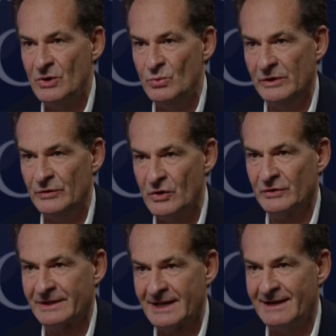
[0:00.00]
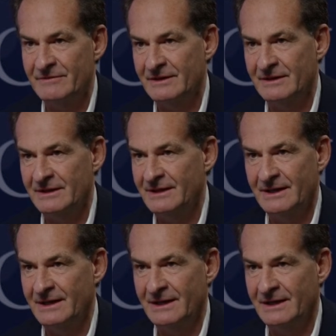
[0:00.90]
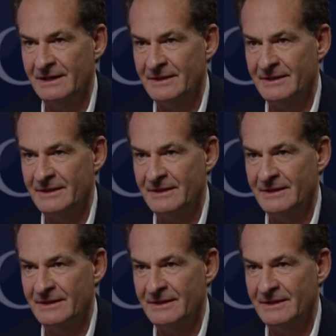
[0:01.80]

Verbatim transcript: will not cover uh,